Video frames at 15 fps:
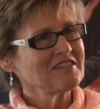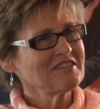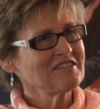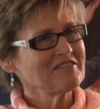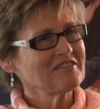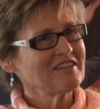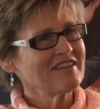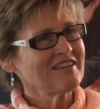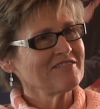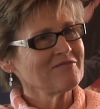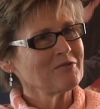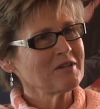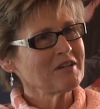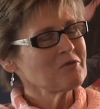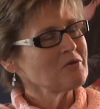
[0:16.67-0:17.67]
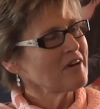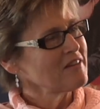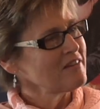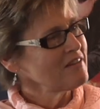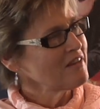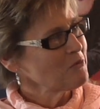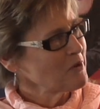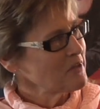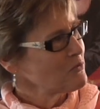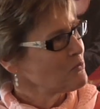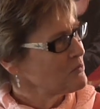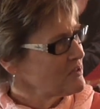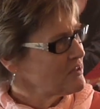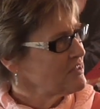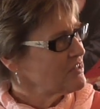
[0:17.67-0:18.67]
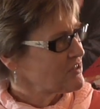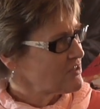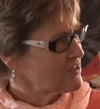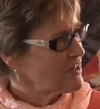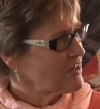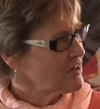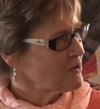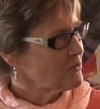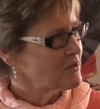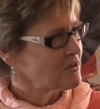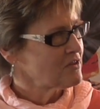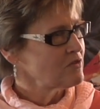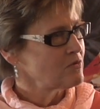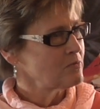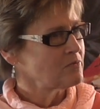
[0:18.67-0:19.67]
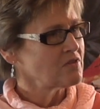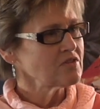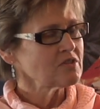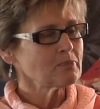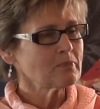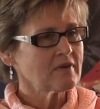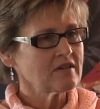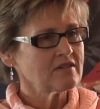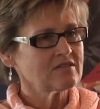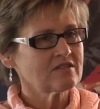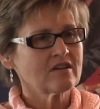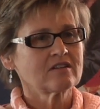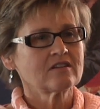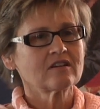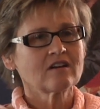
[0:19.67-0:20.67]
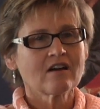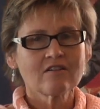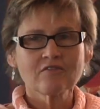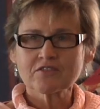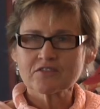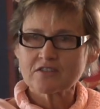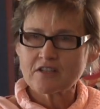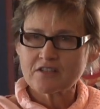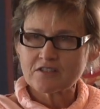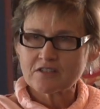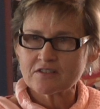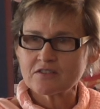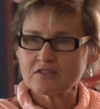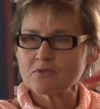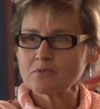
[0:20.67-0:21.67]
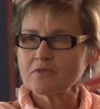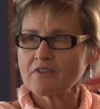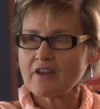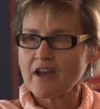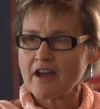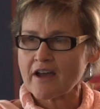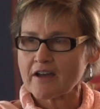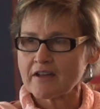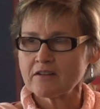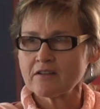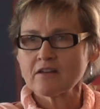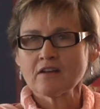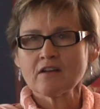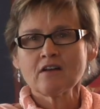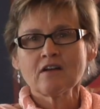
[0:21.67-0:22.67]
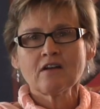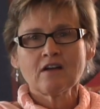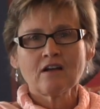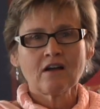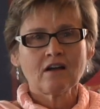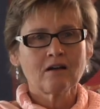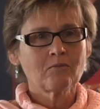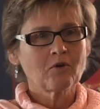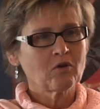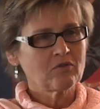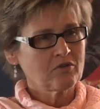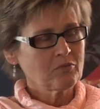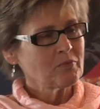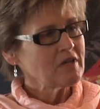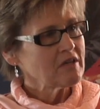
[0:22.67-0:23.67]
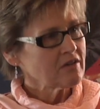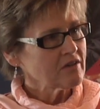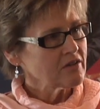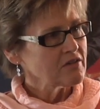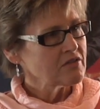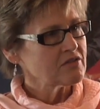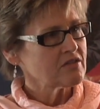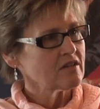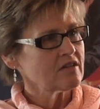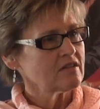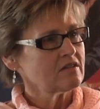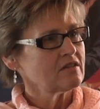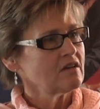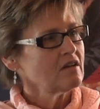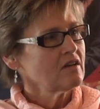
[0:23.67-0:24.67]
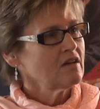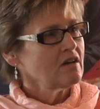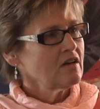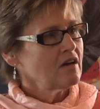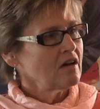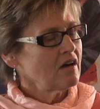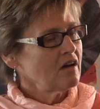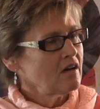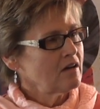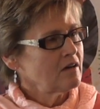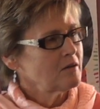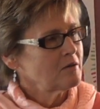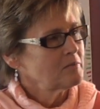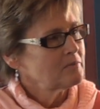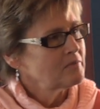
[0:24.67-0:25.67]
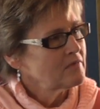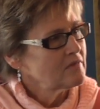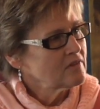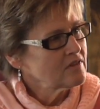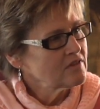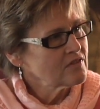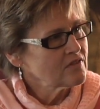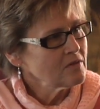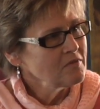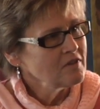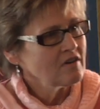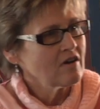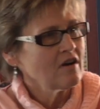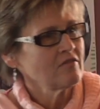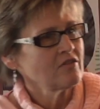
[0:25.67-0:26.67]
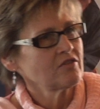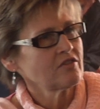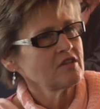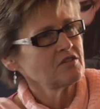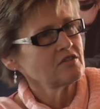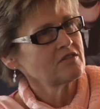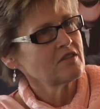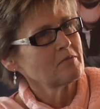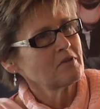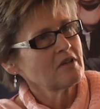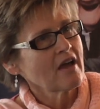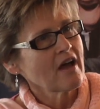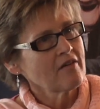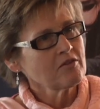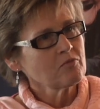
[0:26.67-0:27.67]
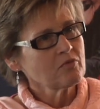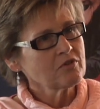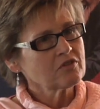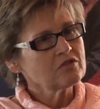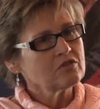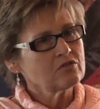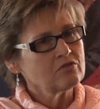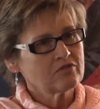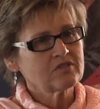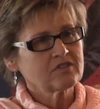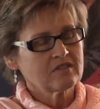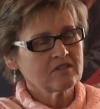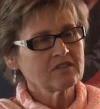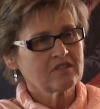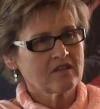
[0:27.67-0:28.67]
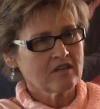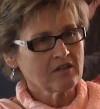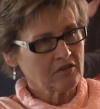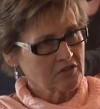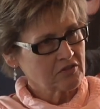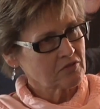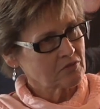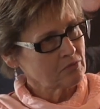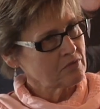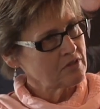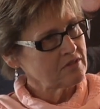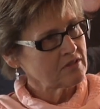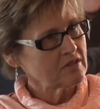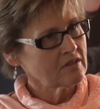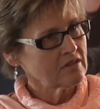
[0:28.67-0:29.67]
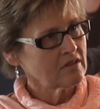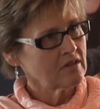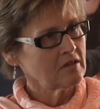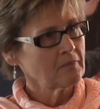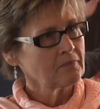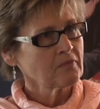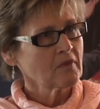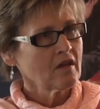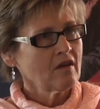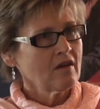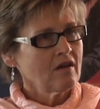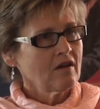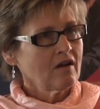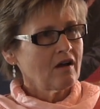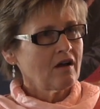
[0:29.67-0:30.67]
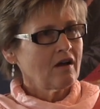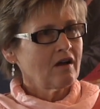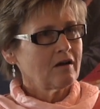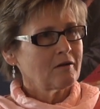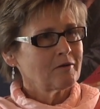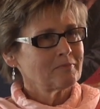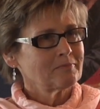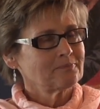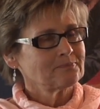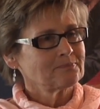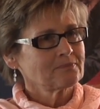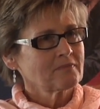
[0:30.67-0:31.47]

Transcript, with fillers: And, and what I, I think I want to really share with you, just based on the conversations we've had um, over meals and um, some of the conversations I've been having with new facilitators recently, um,